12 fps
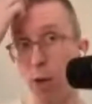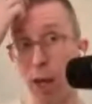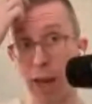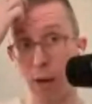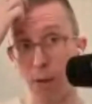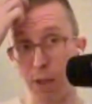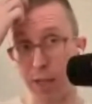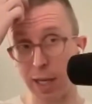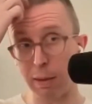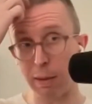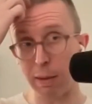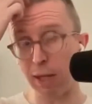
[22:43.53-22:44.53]
it on a daily
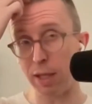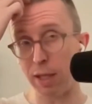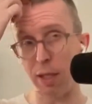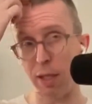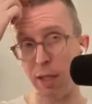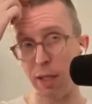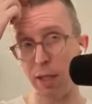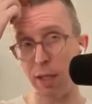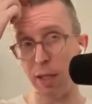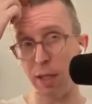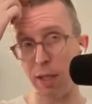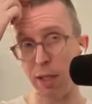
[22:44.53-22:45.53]
basis,
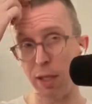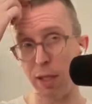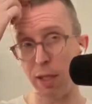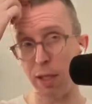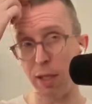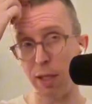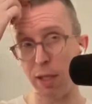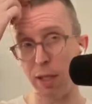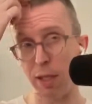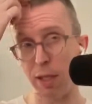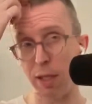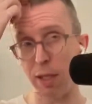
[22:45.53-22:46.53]
really just for sport these
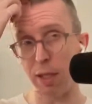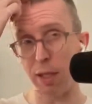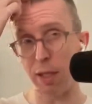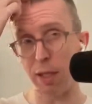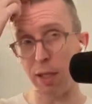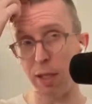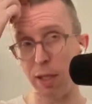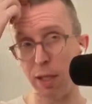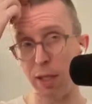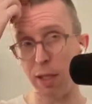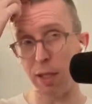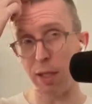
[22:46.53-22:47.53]
days, because it's quite nice to
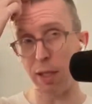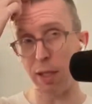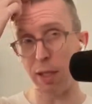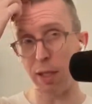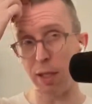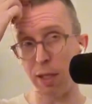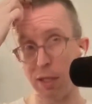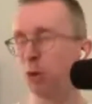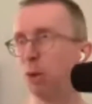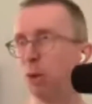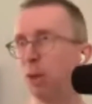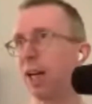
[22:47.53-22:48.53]
see how many days and all
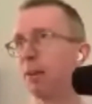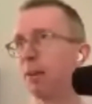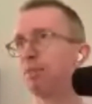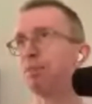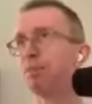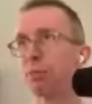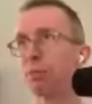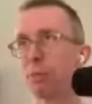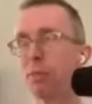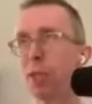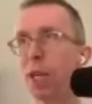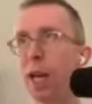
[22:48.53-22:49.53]
that.
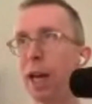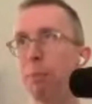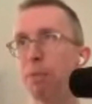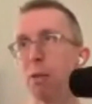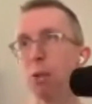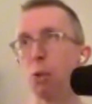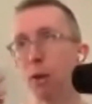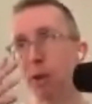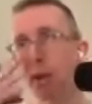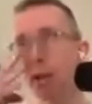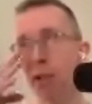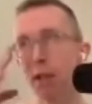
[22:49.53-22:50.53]
But one of the
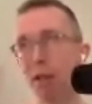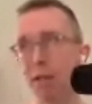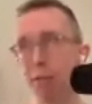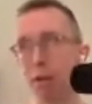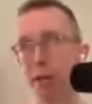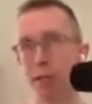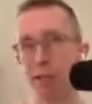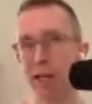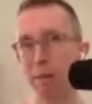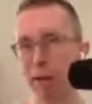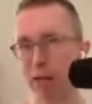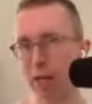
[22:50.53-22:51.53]
things that the sobriety app
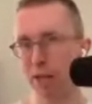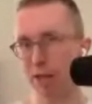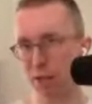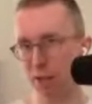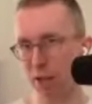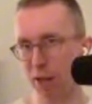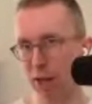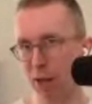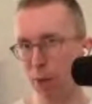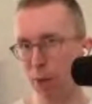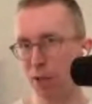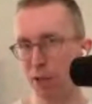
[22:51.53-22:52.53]
has is that when I
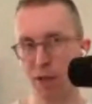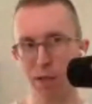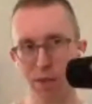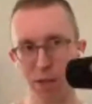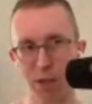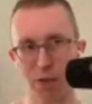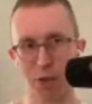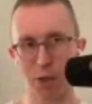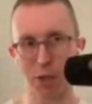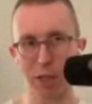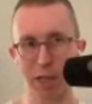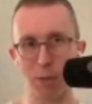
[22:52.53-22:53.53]
started on the
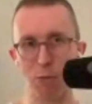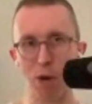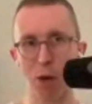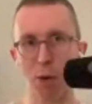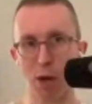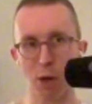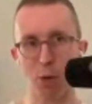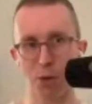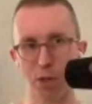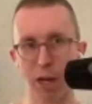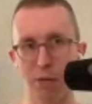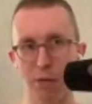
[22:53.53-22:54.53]
journey, I wrote a whole
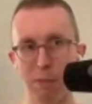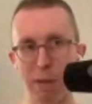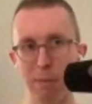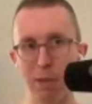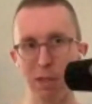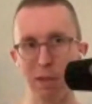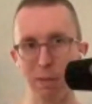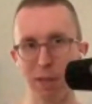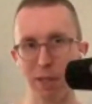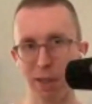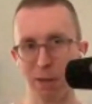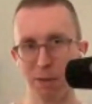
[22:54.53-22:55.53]
set of commitments to
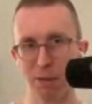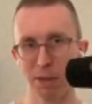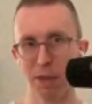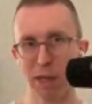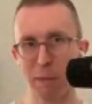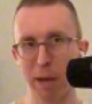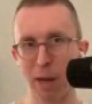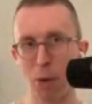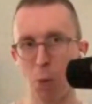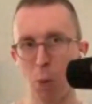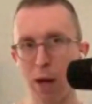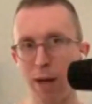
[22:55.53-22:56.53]
myself about
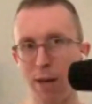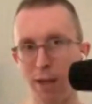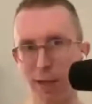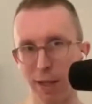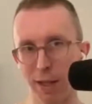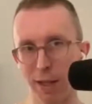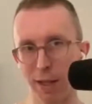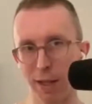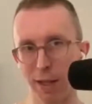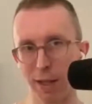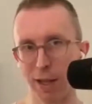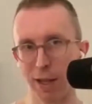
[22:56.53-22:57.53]
why
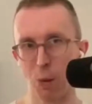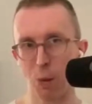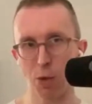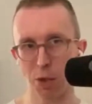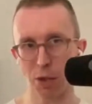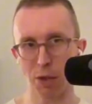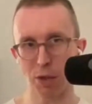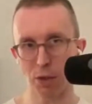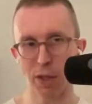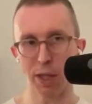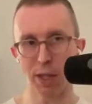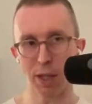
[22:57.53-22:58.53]
I wasn't going to
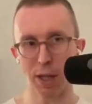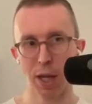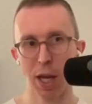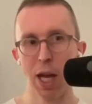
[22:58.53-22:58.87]
drink,